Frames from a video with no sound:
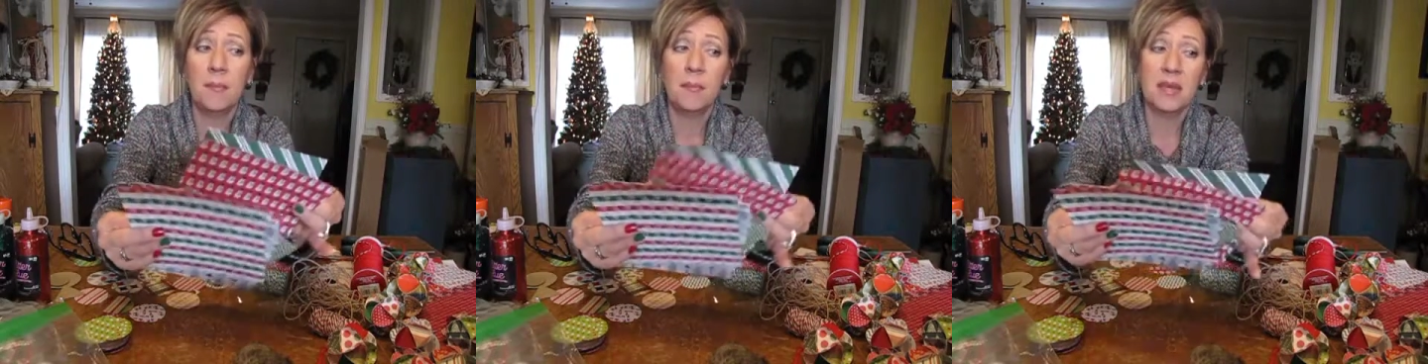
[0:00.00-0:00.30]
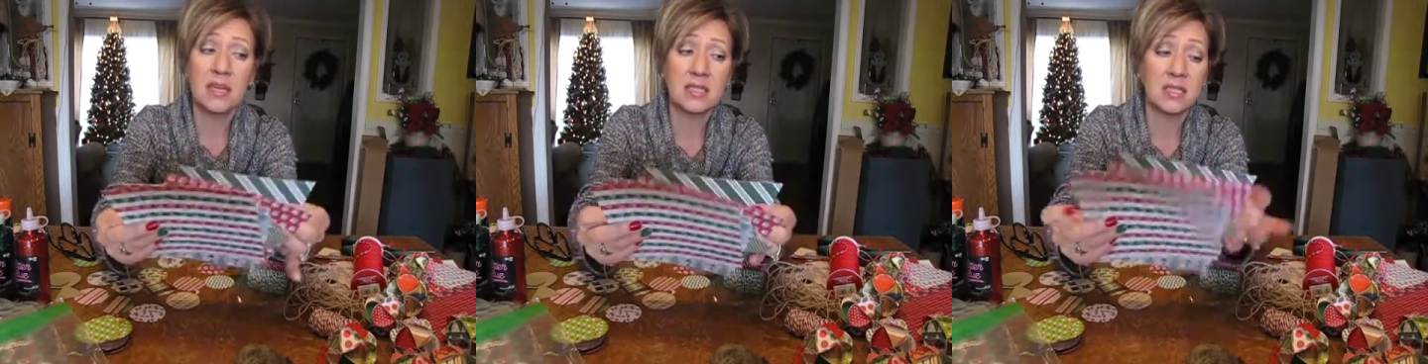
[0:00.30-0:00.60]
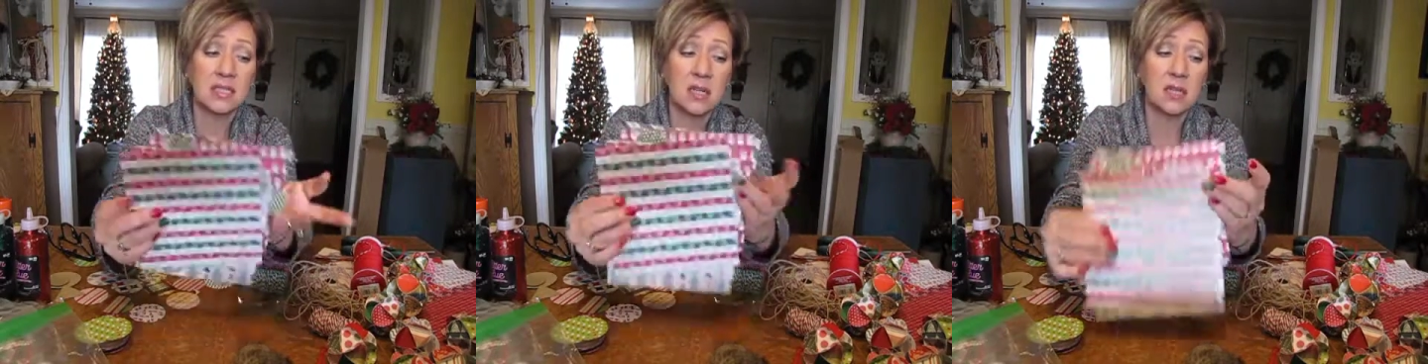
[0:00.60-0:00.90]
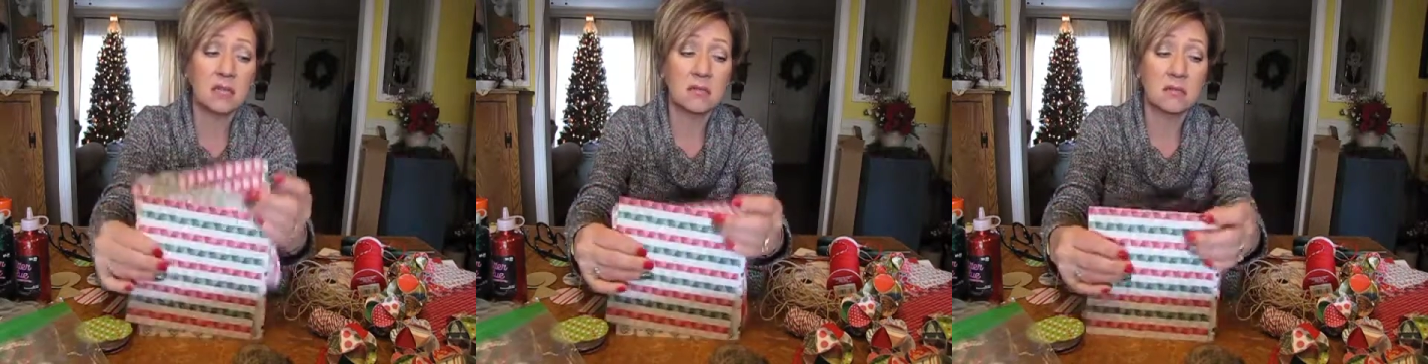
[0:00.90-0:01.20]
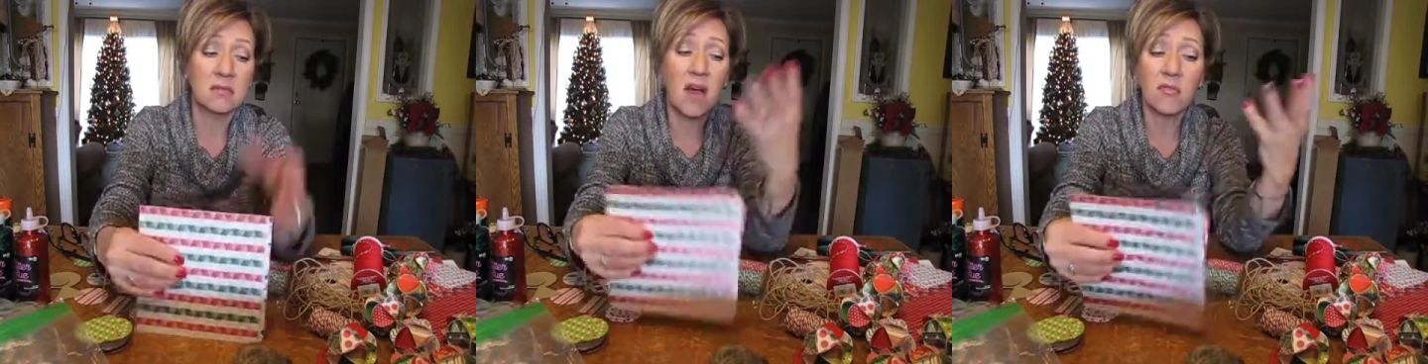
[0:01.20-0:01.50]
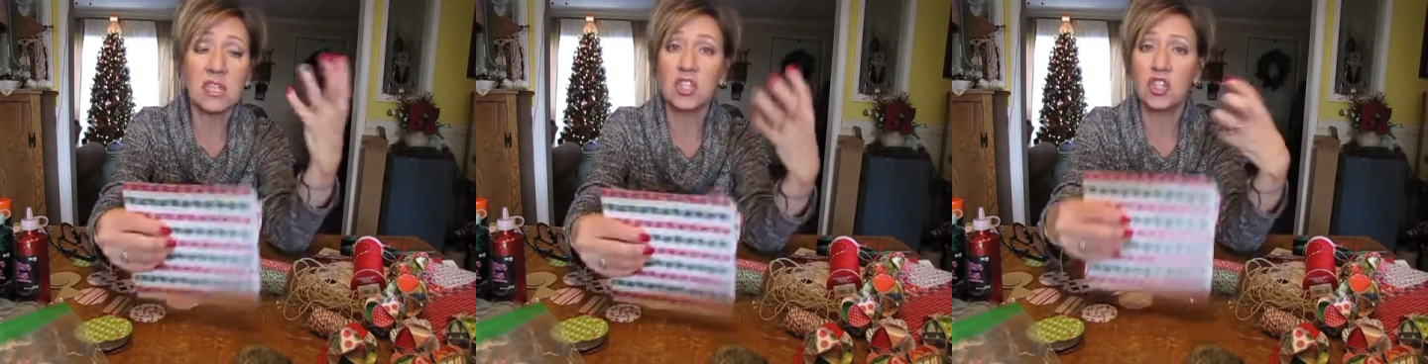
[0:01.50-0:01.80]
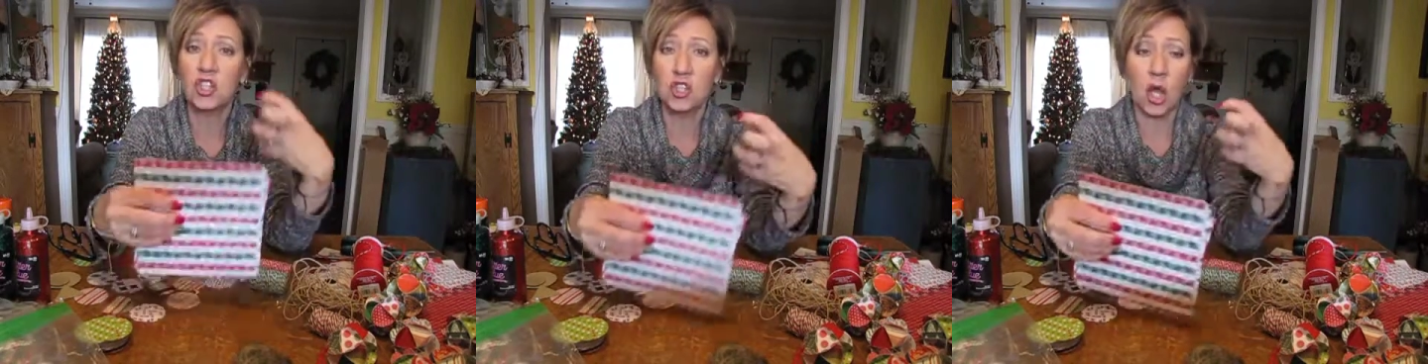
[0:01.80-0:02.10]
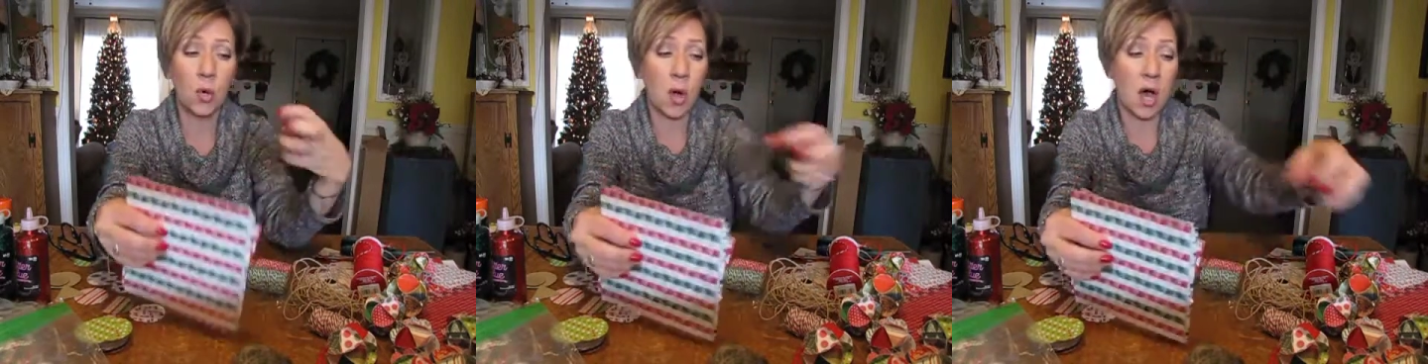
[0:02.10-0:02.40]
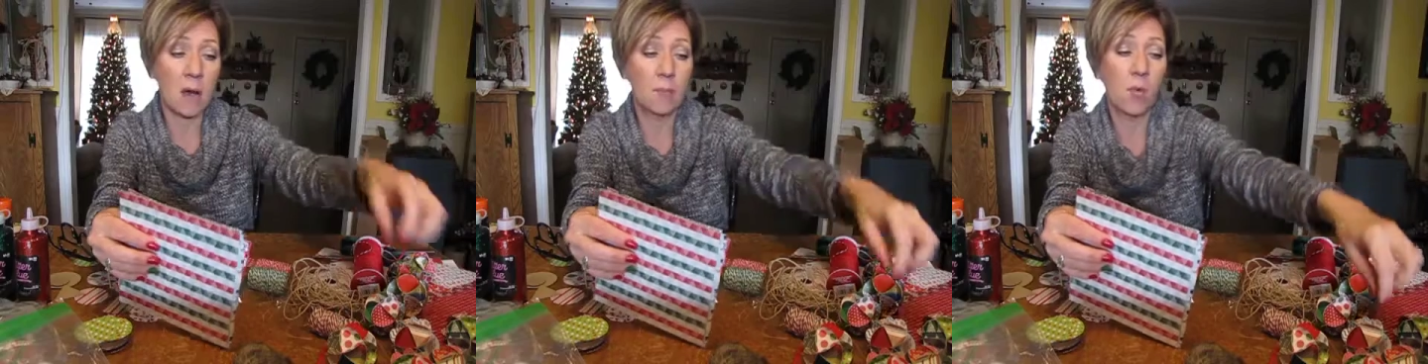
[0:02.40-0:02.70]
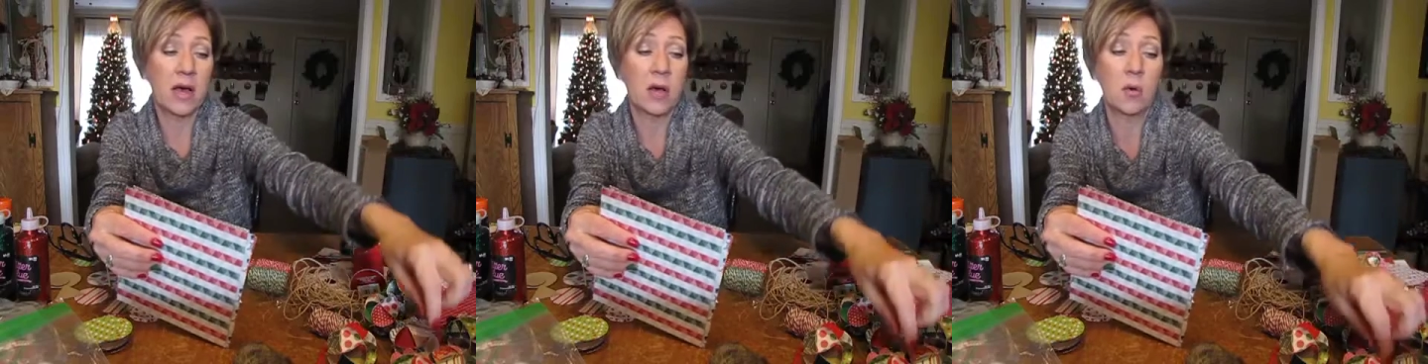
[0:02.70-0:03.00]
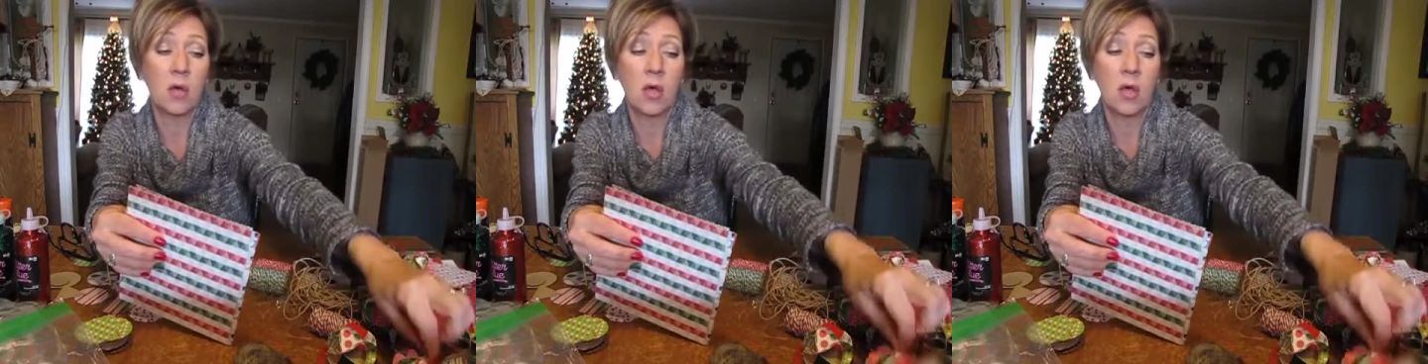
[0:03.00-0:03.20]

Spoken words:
because it's gonna not really show up well